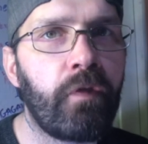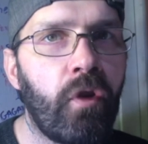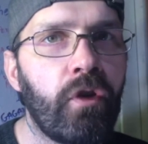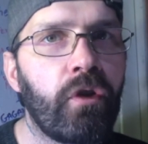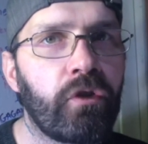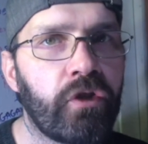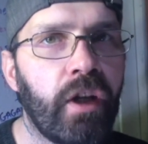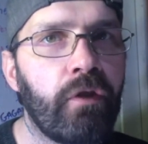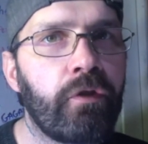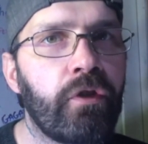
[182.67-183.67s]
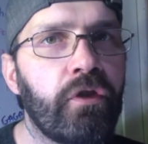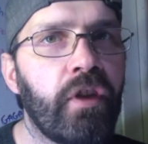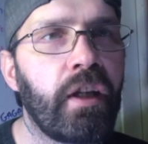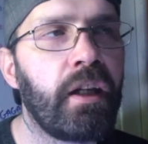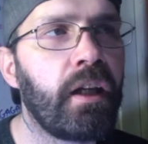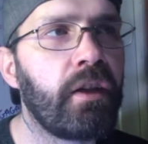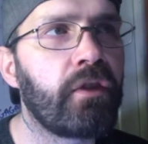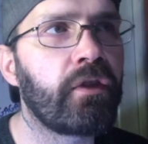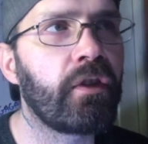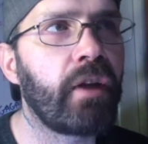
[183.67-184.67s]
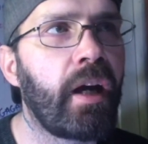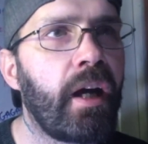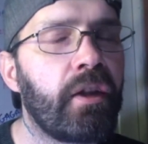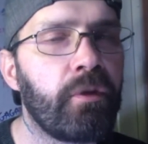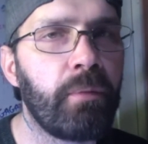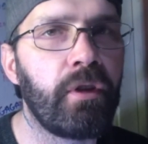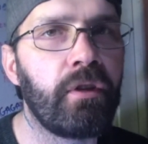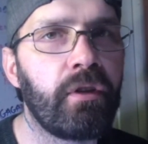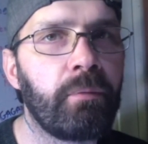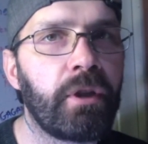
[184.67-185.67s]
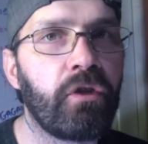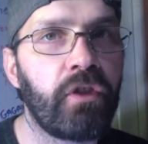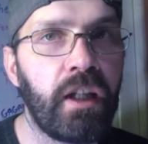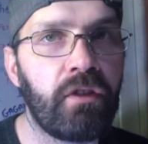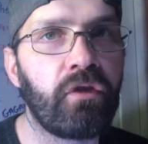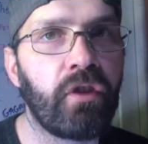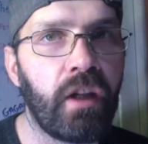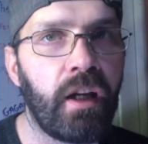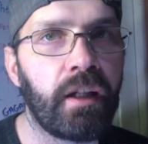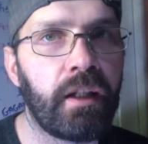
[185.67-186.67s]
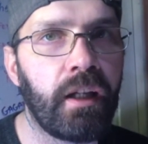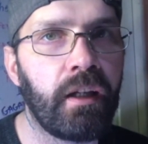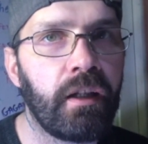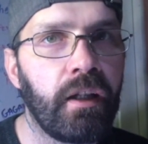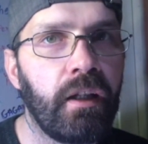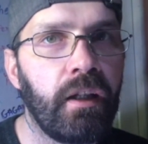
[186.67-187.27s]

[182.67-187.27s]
for yourself, because he is adamant, because he doesn't like it,